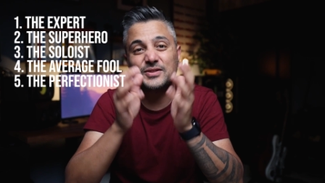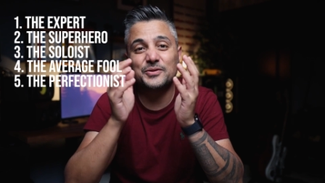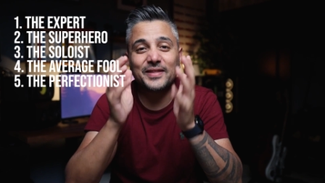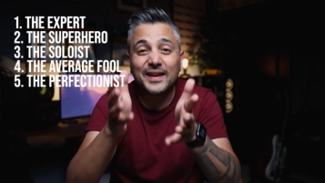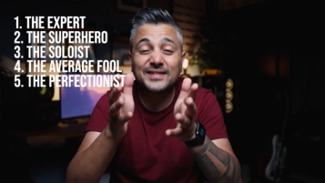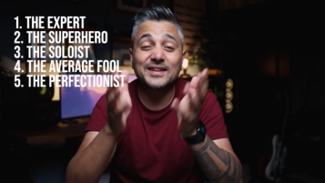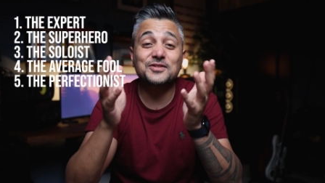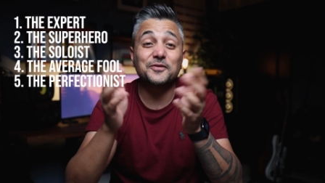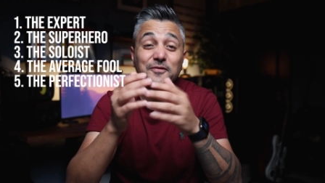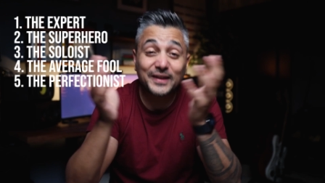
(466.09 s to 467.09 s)
You think that
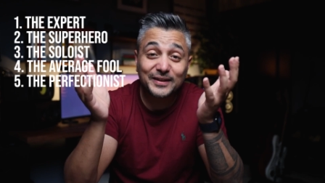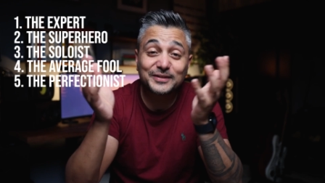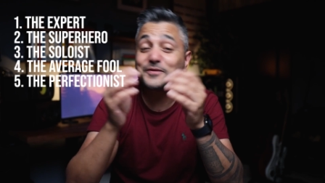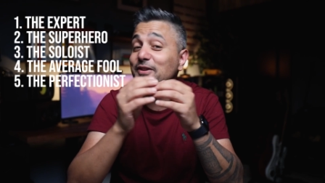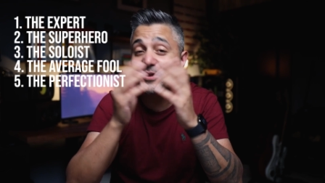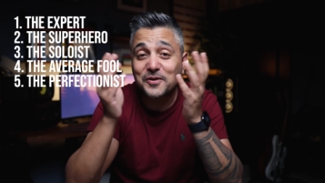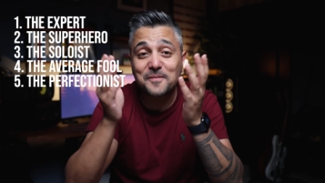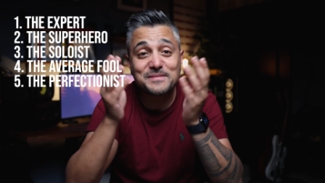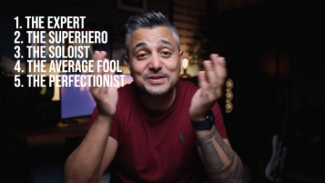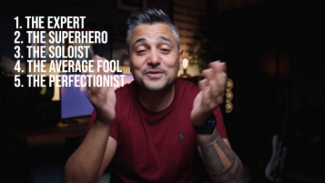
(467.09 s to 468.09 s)
you failed if you cannot
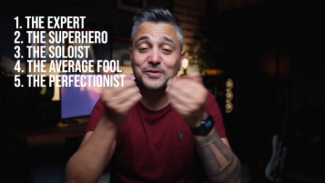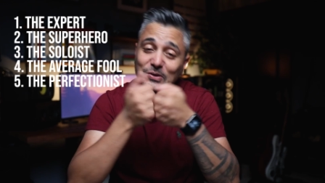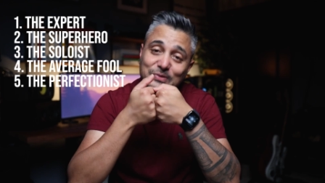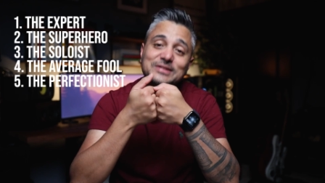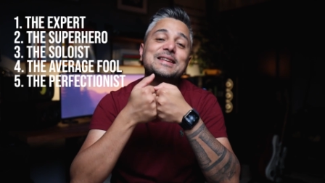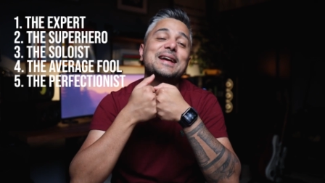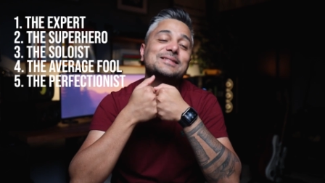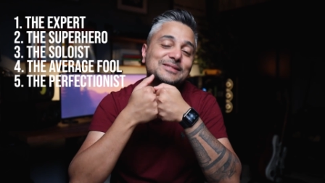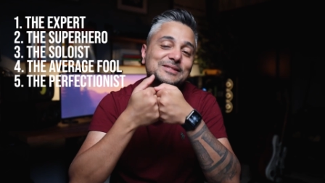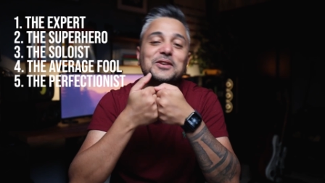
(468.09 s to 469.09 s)
meet your own
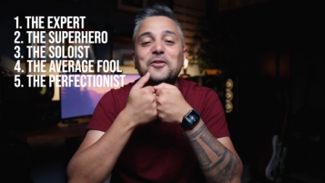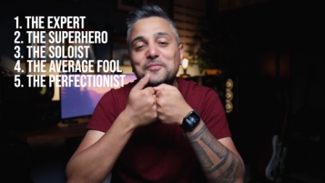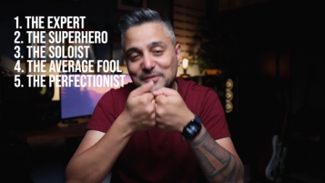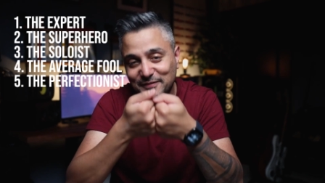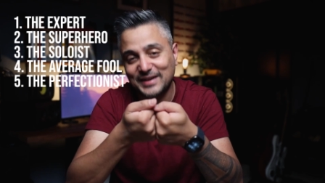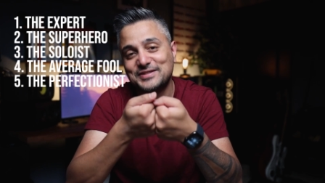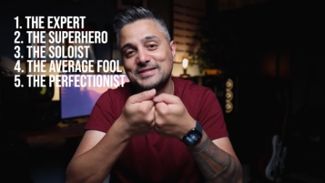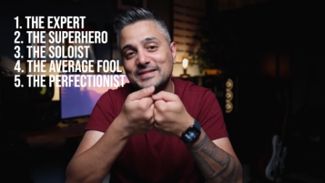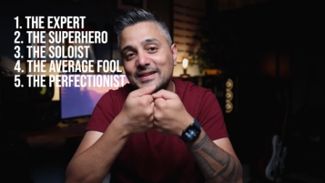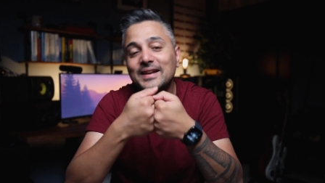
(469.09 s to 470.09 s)
standards of perfection.